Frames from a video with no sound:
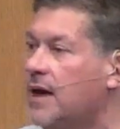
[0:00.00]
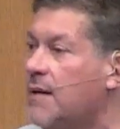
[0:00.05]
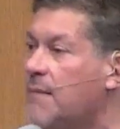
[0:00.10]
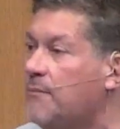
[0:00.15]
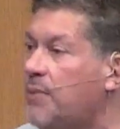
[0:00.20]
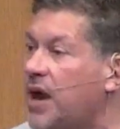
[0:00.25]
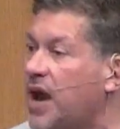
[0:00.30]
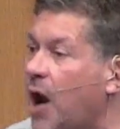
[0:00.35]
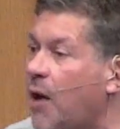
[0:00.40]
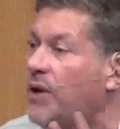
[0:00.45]

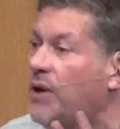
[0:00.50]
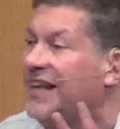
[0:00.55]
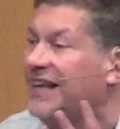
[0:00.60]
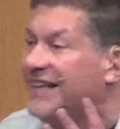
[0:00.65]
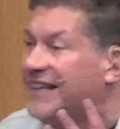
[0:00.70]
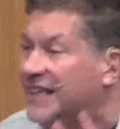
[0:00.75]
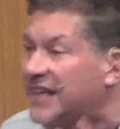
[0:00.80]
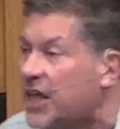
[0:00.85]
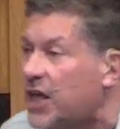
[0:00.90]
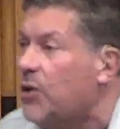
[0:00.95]
But are we
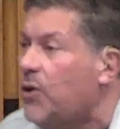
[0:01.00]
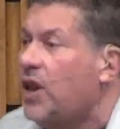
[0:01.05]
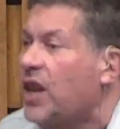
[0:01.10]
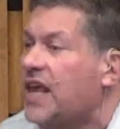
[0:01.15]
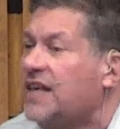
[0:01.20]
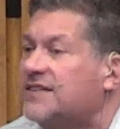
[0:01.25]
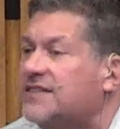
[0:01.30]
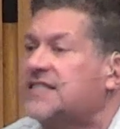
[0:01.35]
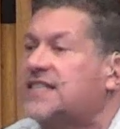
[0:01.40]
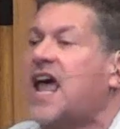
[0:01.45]
literally
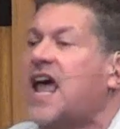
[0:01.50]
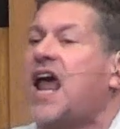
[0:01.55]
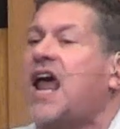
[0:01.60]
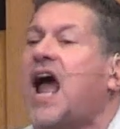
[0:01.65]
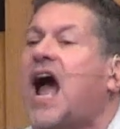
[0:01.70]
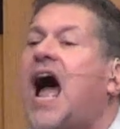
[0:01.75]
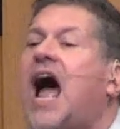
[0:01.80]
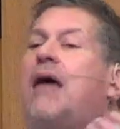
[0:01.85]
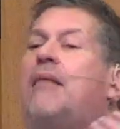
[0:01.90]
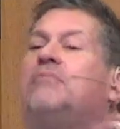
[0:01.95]
saying,
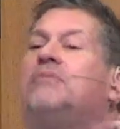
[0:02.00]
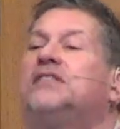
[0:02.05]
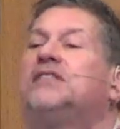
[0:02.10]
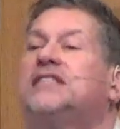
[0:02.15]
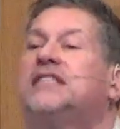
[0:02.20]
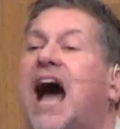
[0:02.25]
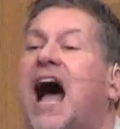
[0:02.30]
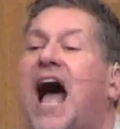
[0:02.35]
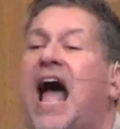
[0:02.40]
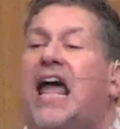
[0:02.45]
I'm
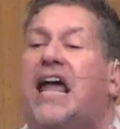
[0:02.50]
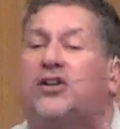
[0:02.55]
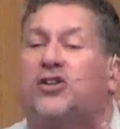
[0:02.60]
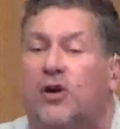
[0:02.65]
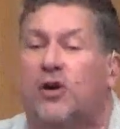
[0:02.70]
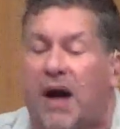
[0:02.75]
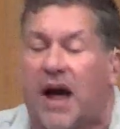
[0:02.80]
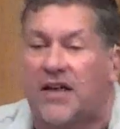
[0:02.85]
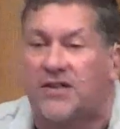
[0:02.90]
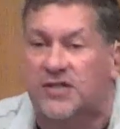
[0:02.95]
dying to
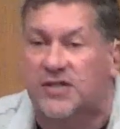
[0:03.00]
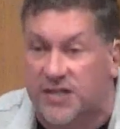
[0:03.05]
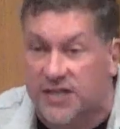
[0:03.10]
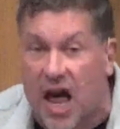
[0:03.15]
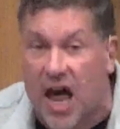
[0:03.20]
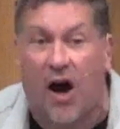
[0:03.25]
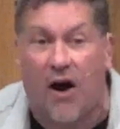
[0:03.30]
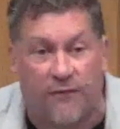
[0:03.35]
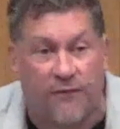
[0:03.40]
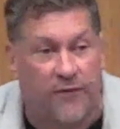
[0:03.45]

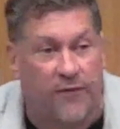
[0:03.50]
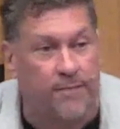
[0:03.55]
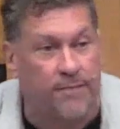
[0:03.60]
myself